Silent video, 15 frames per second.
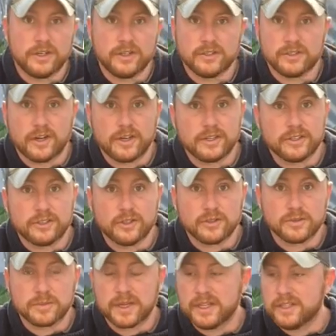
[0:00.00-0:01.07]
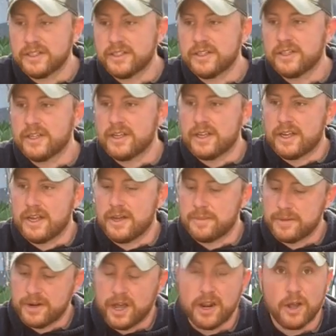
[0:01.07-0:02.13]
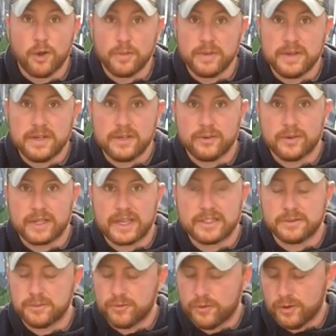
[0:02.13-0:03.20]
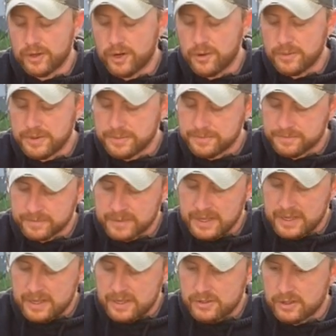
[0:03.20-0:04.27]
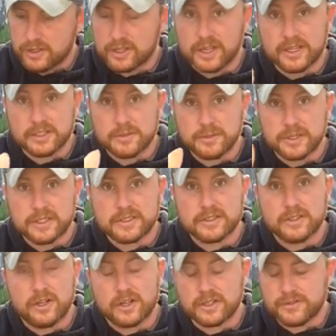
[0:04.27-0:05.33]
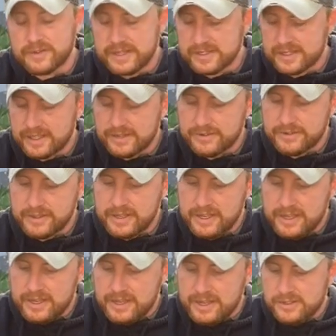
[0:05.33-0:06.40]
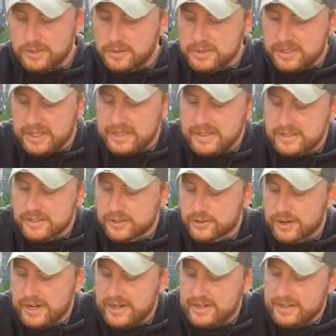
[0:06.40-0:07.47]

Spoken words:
starting to show some color, but not open. You can catch them before they're open, so the customer gets the longest vase life. And so I'm just laying these in the crate